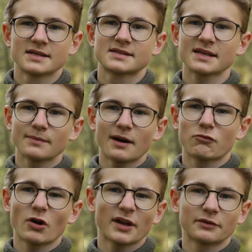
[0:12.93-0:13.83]
Sigma
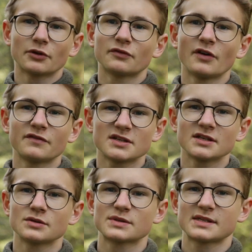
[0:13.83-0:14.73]
150
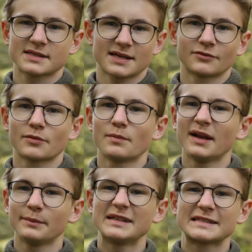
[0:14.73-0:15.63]
to
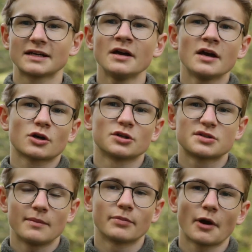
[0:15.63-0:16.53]
600mm
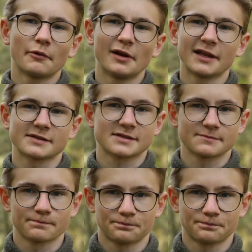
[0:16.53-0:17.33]
contemporary lens.